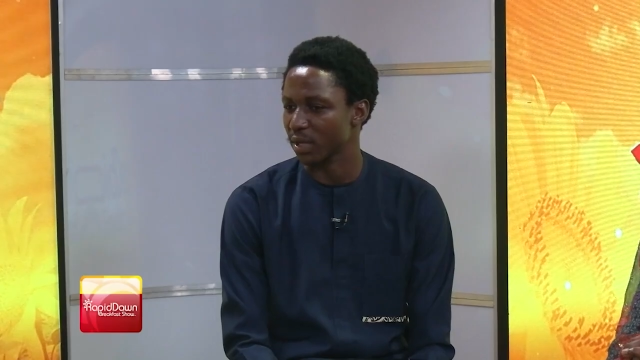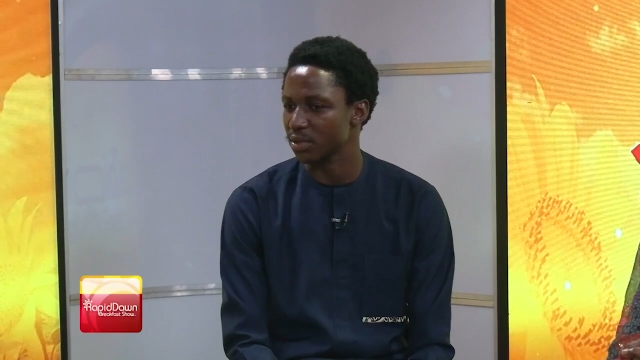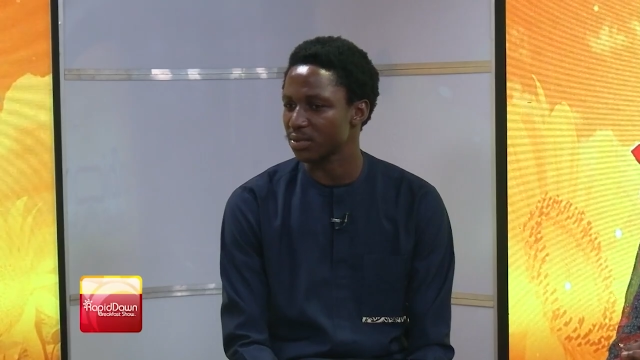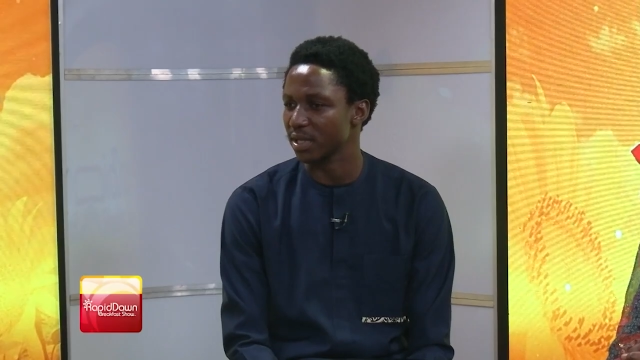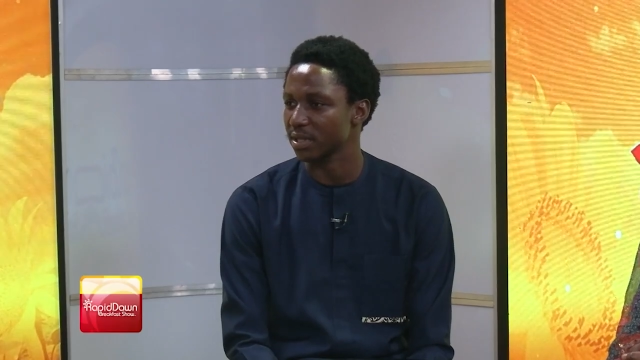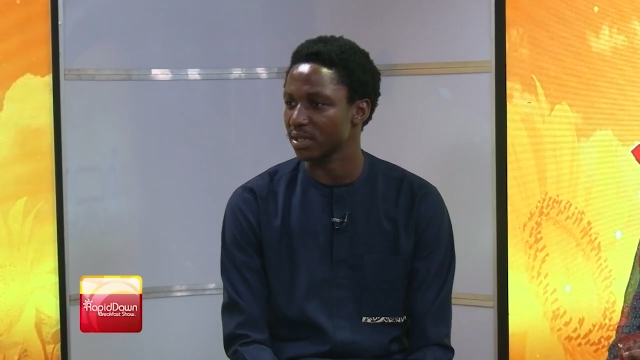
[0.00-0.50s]
to
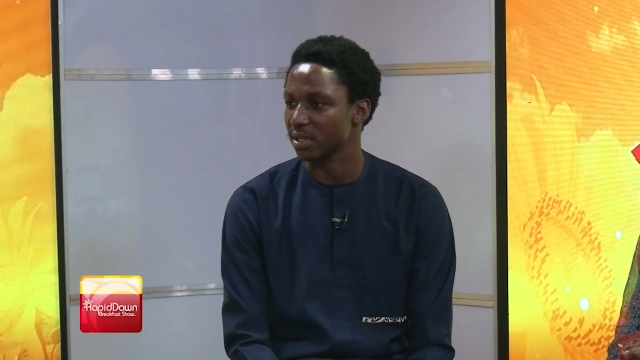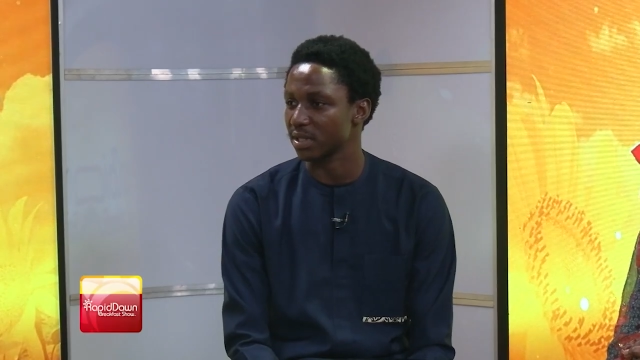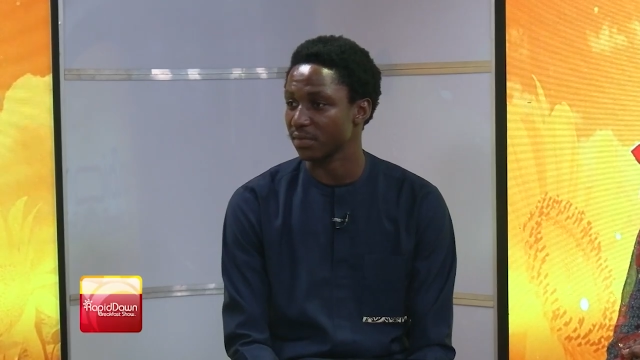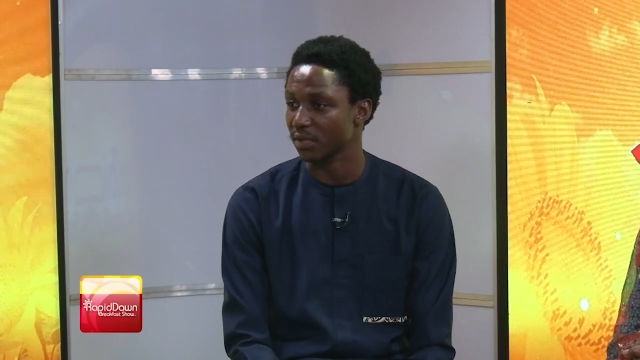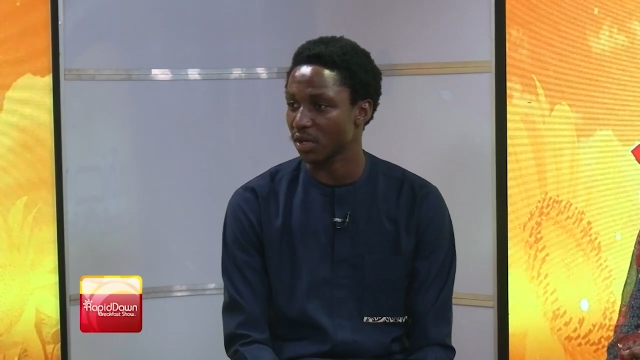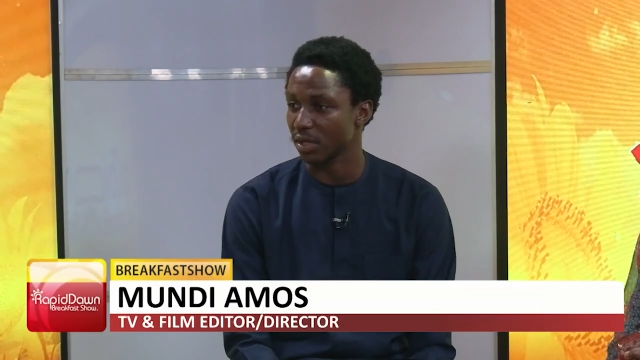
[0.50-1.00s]
NTA TV
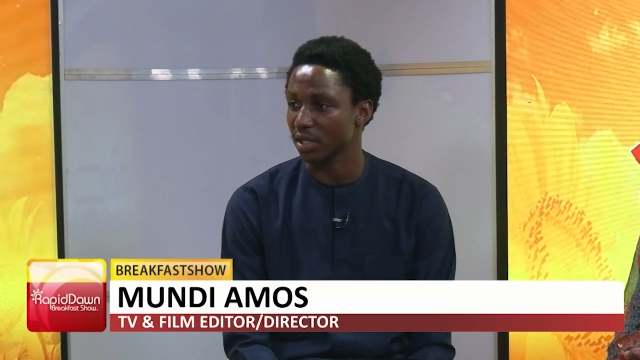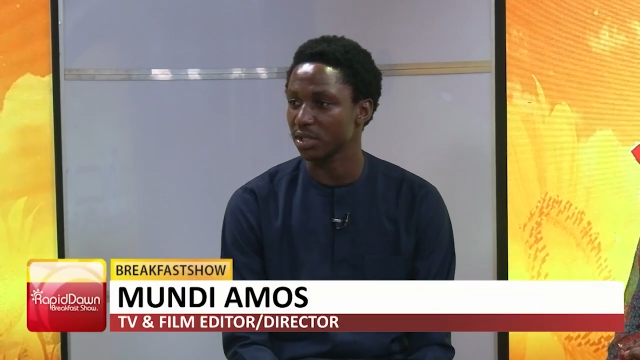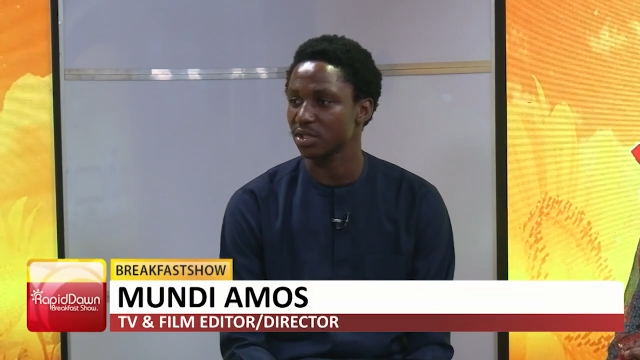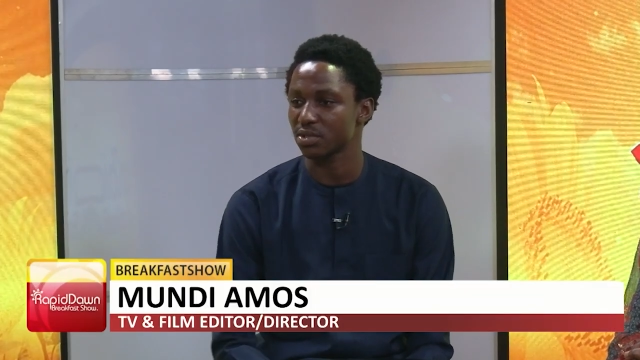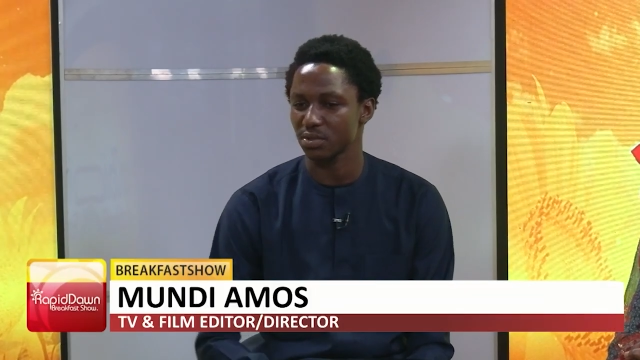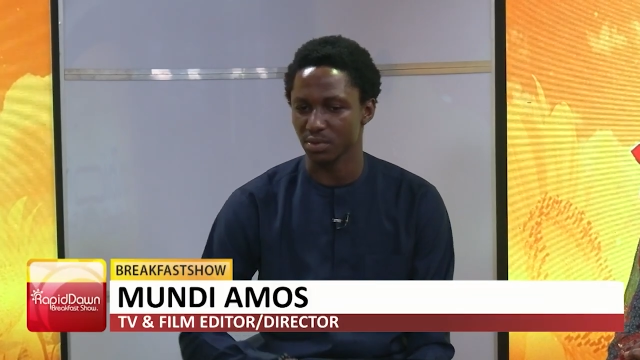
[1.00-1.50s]
College,
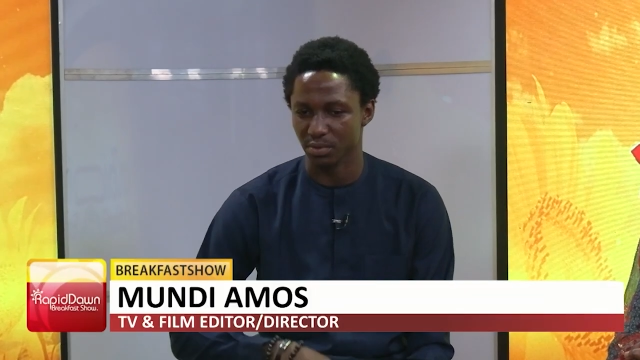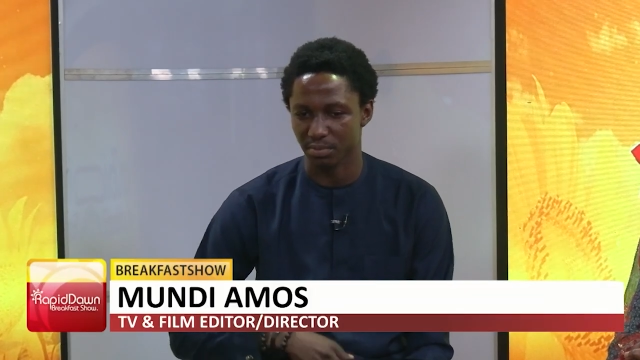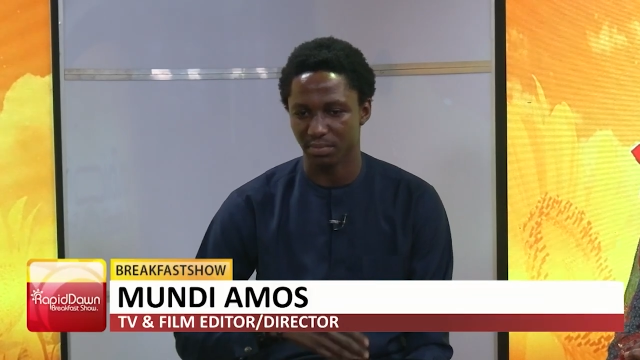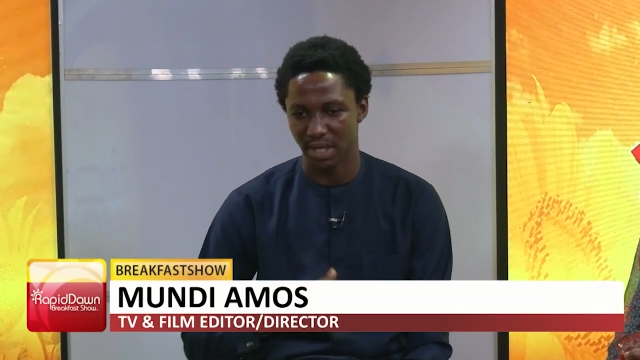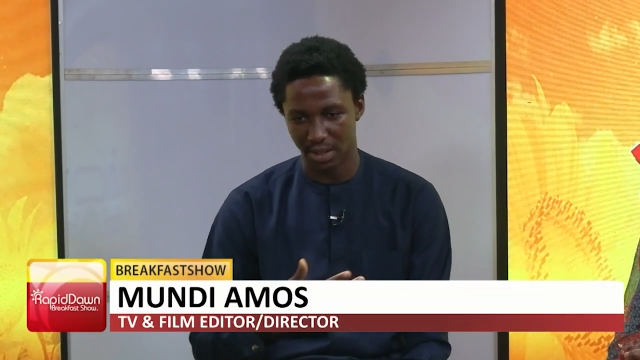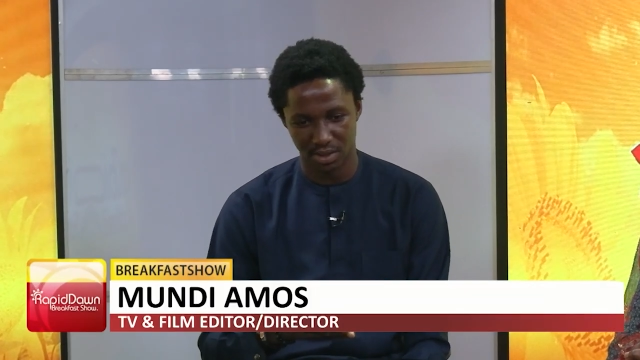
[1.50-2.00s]
so
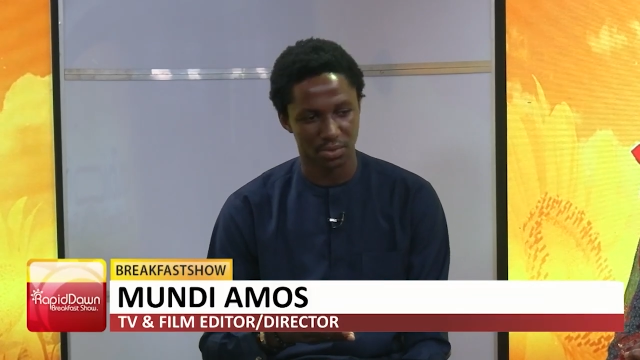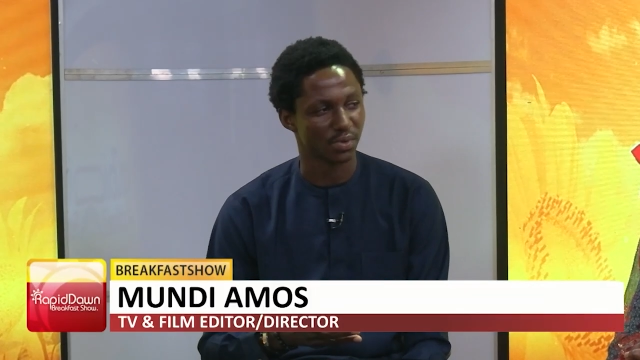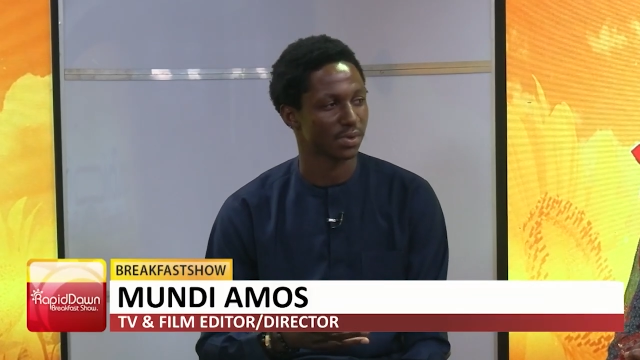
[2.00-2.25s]
editing was